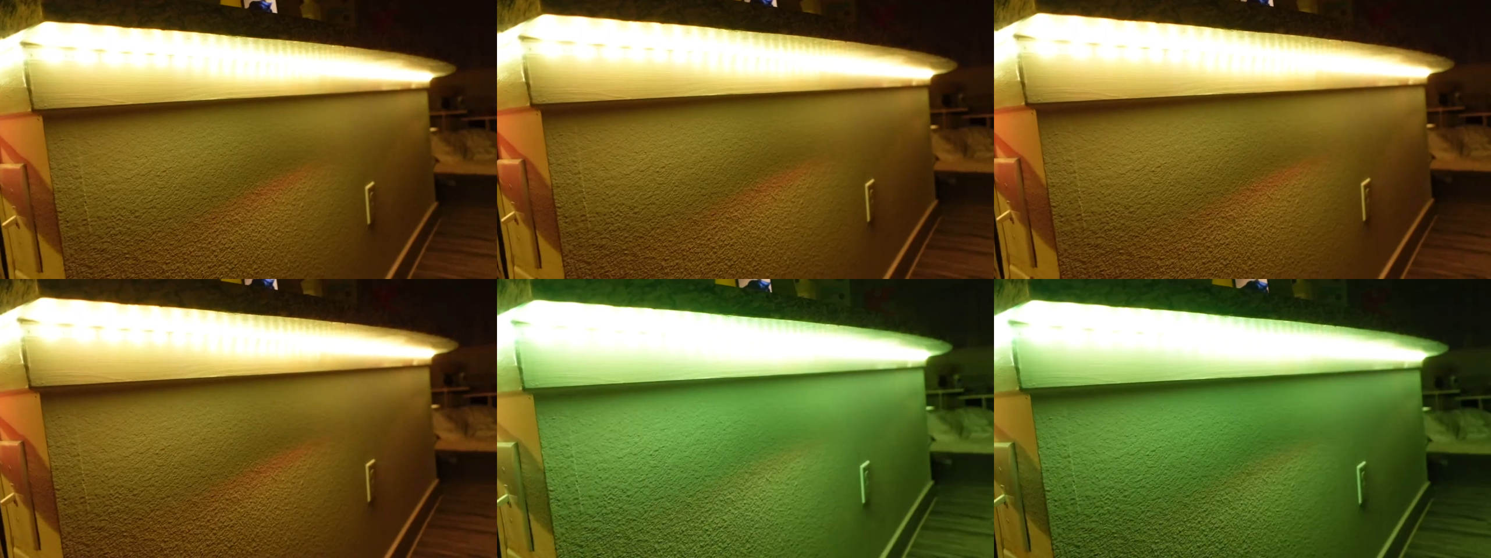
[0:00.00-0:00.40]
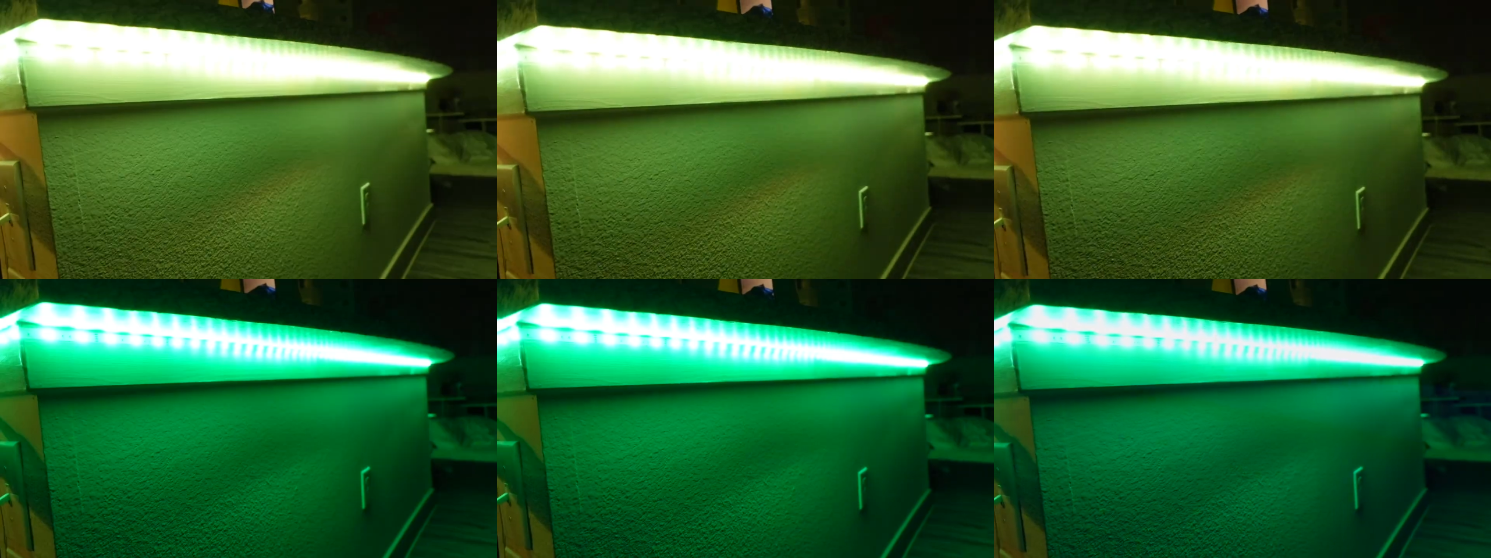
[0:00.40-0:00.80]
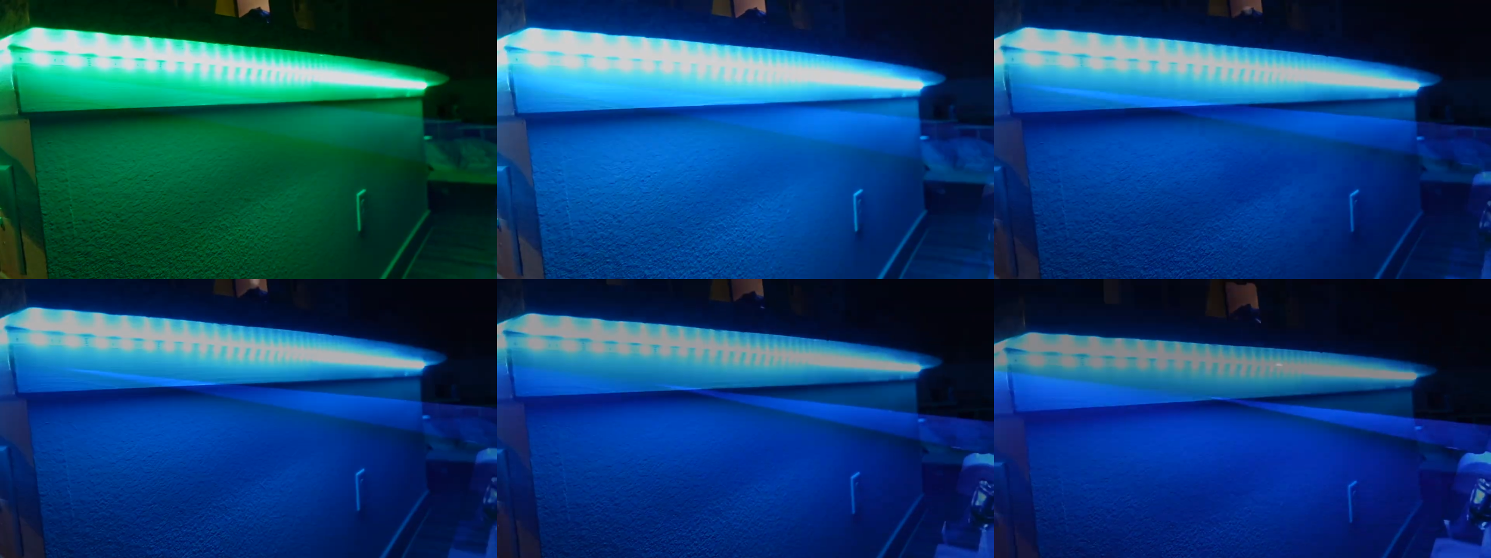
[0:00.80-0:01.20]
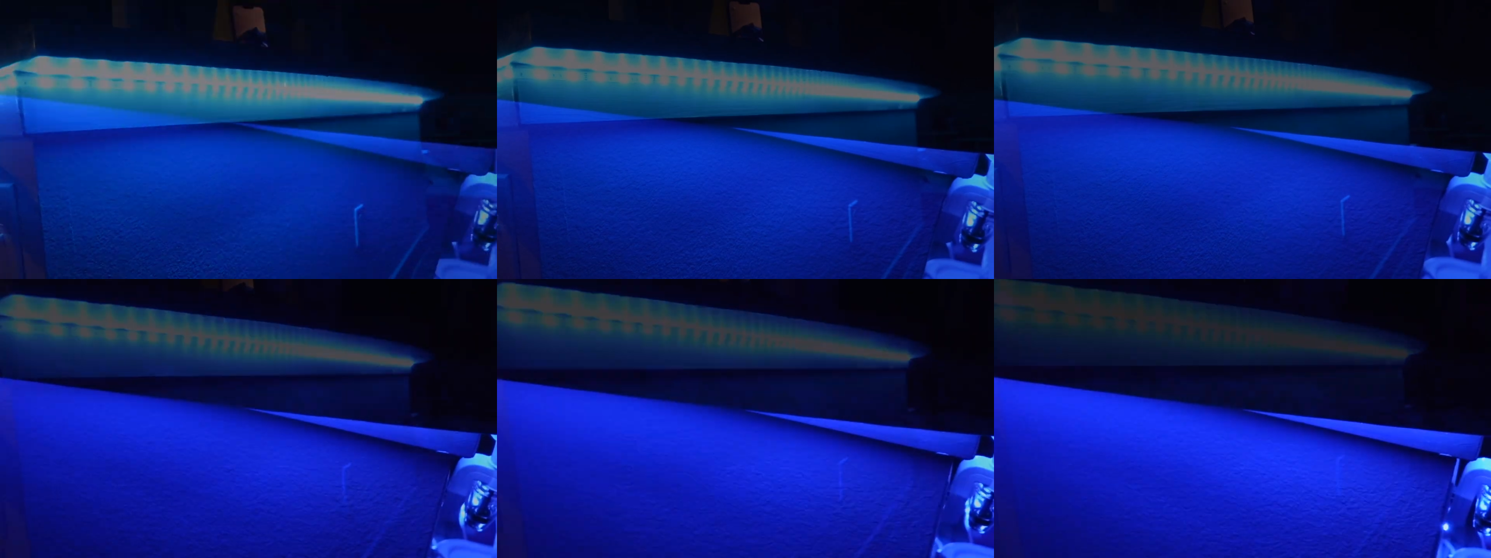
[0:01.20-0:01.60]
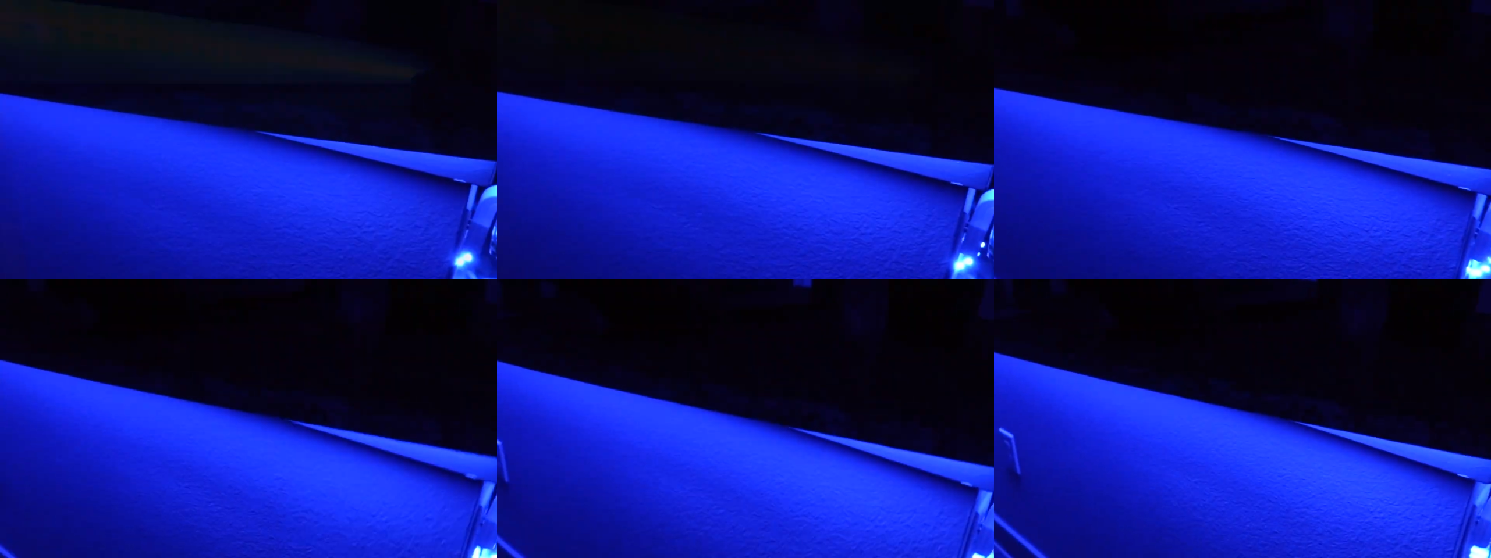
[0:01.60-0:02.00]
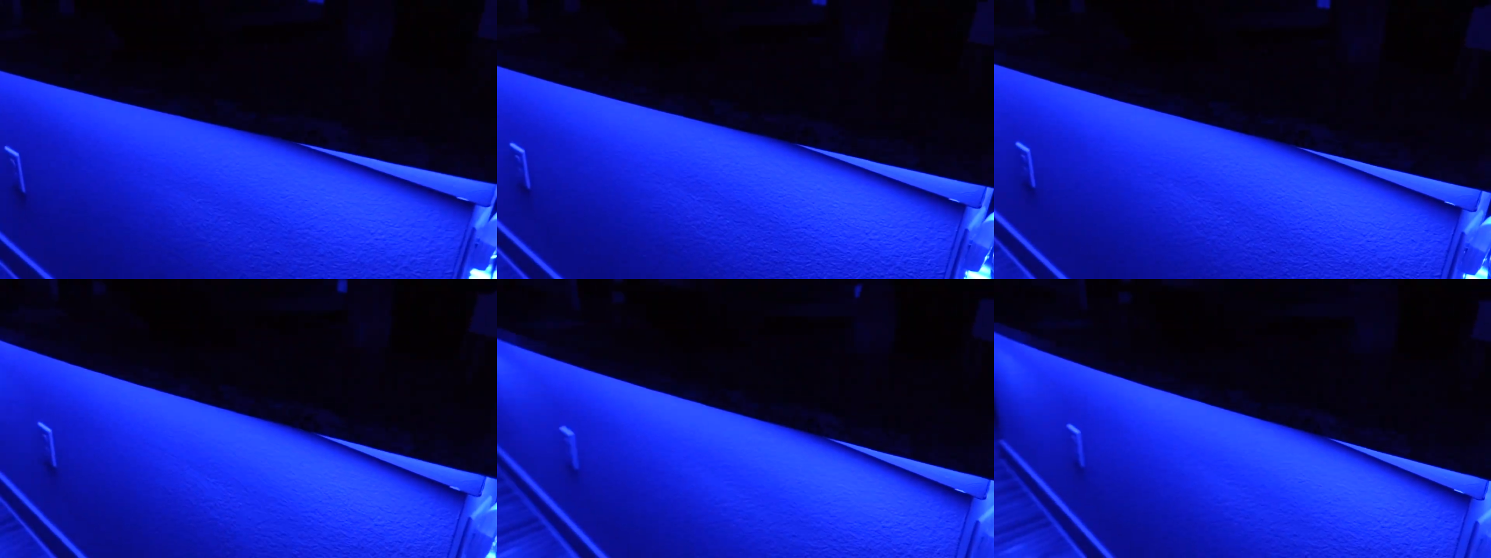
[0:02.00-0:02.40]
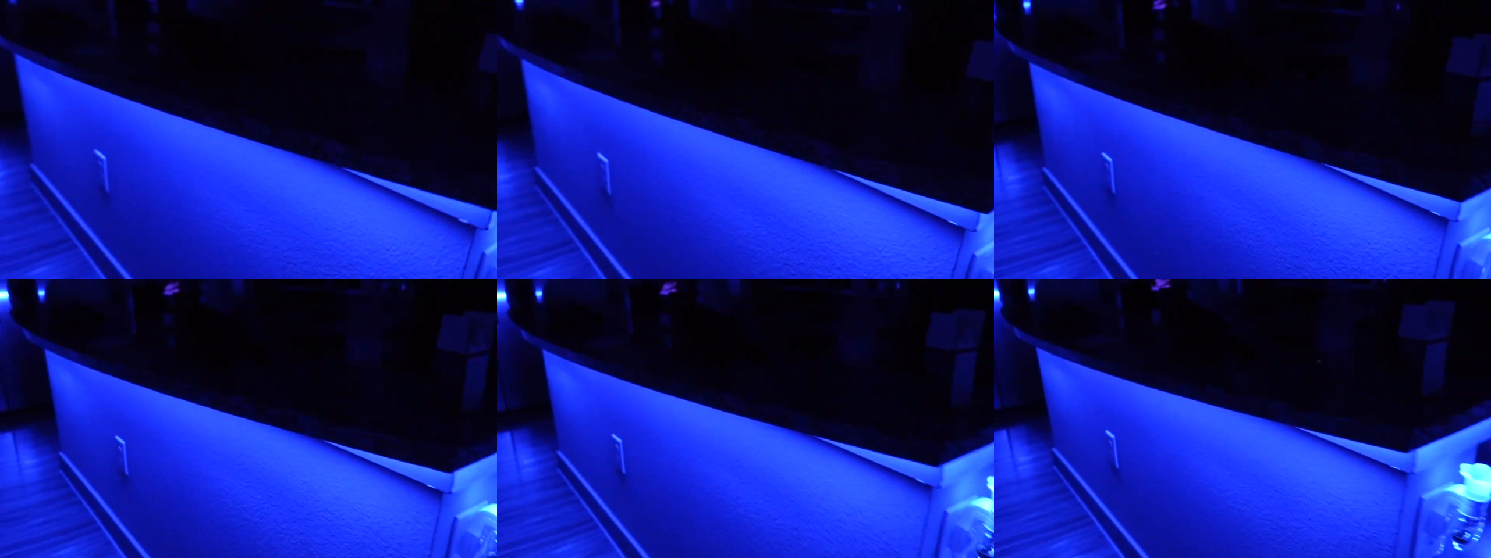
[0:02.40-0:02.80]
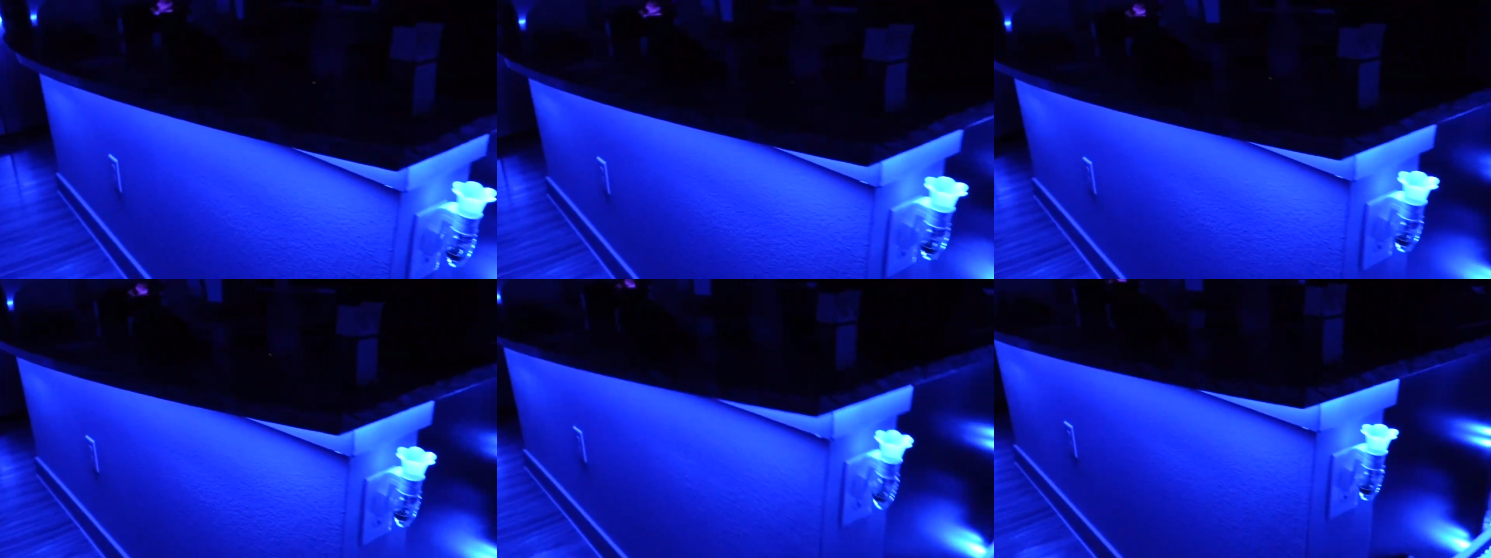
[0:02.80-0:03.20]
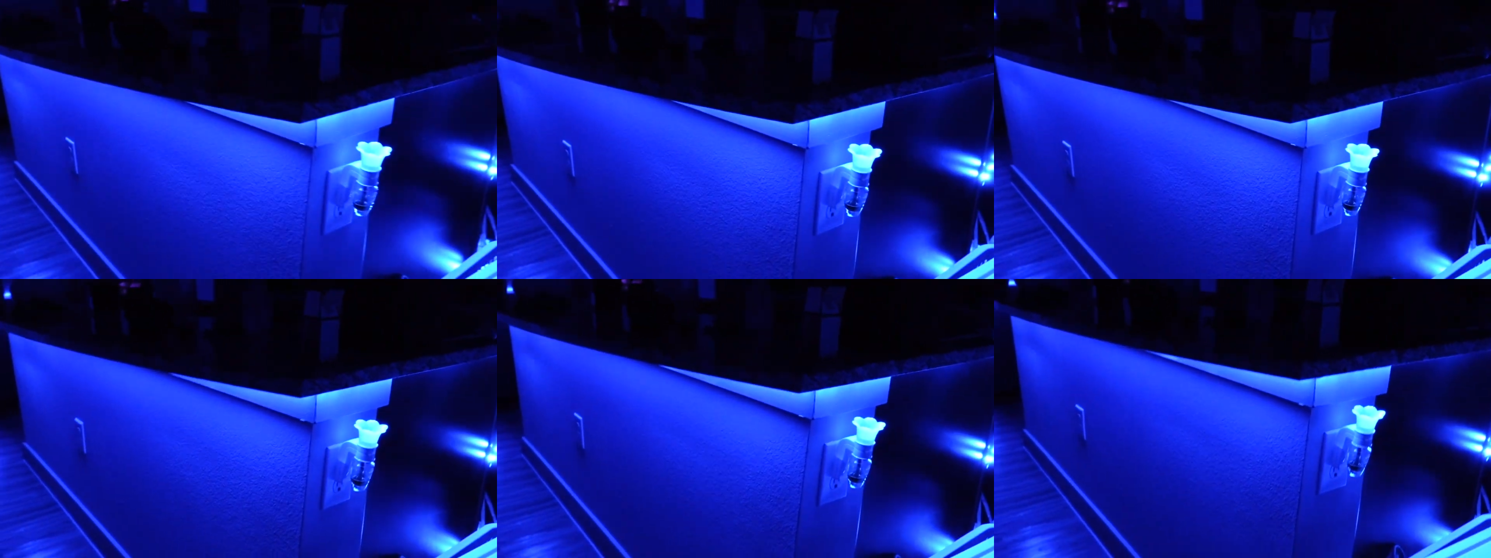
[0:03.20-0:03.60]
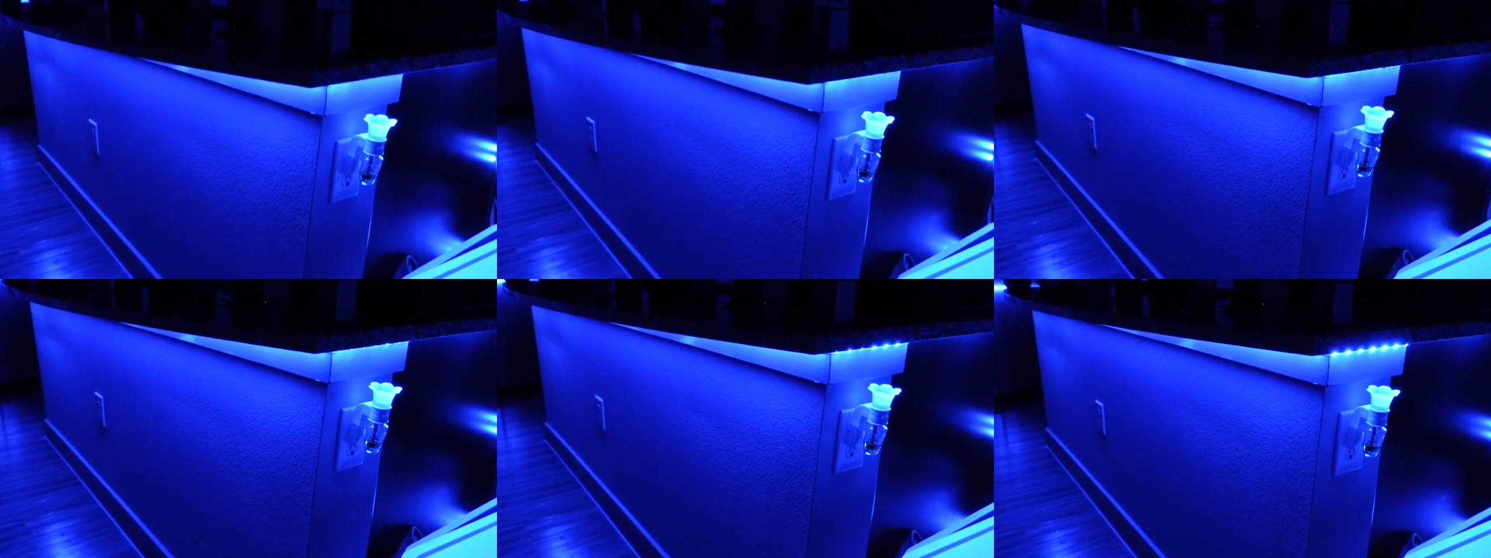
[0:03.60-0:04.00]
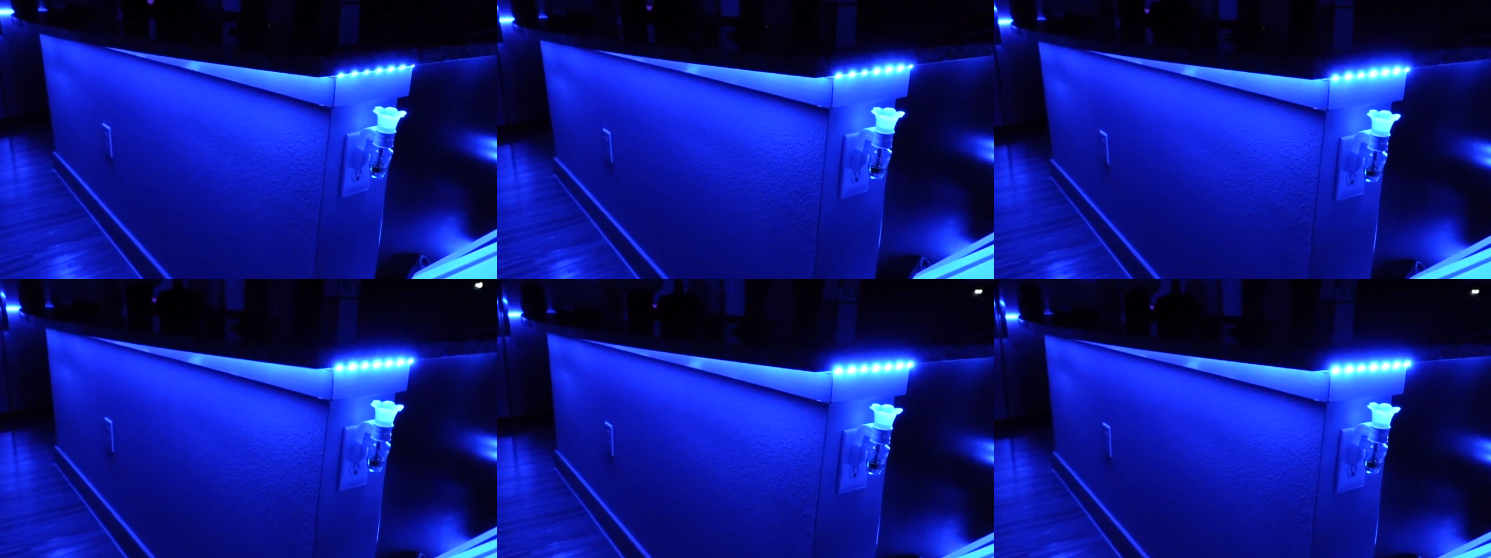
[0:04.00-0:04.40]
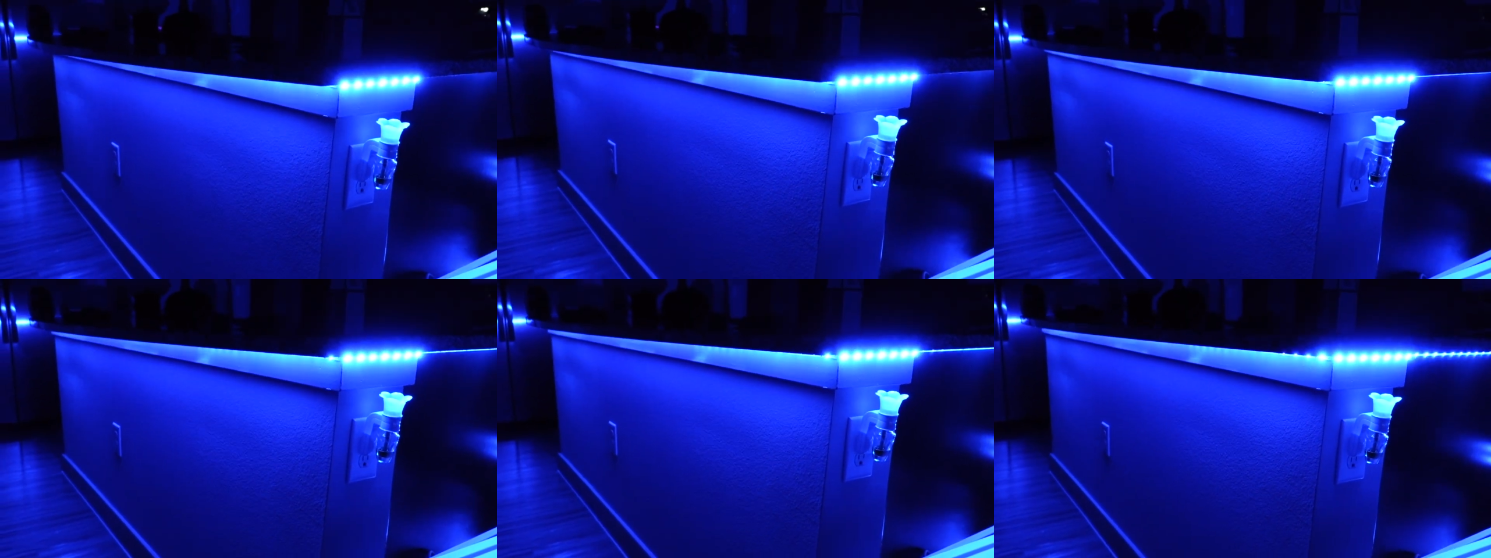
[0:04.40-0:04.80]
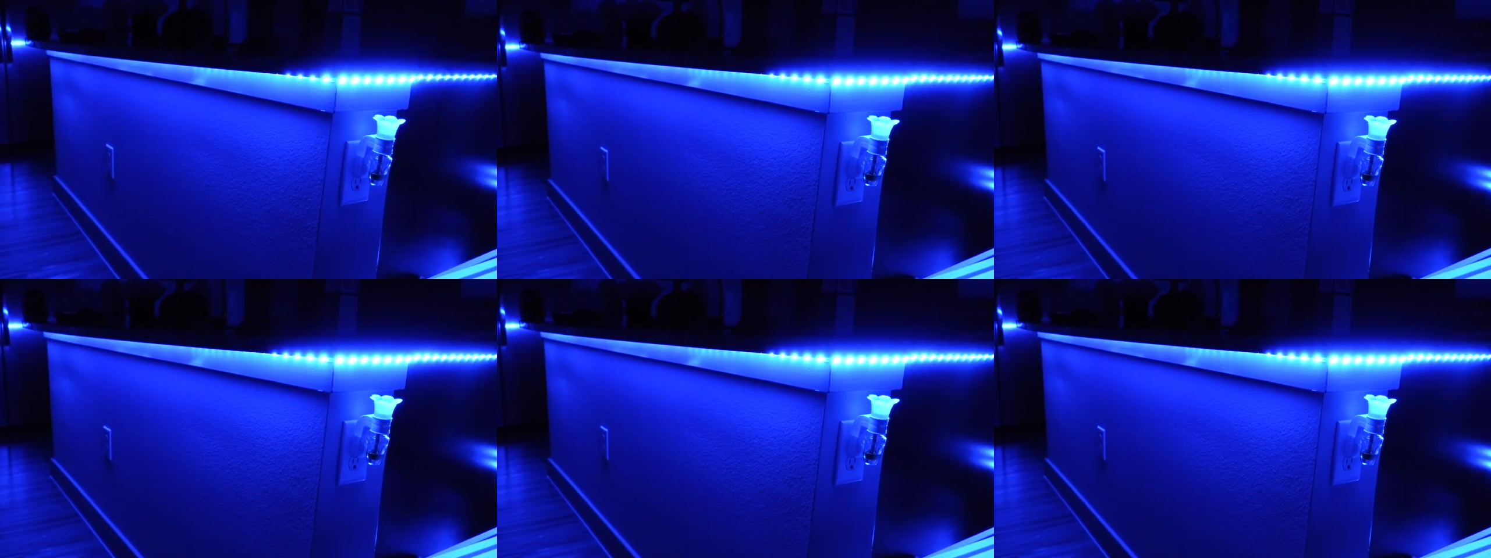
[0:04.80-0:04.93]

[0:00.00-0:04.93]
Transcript: Nobody's mouth can be seen.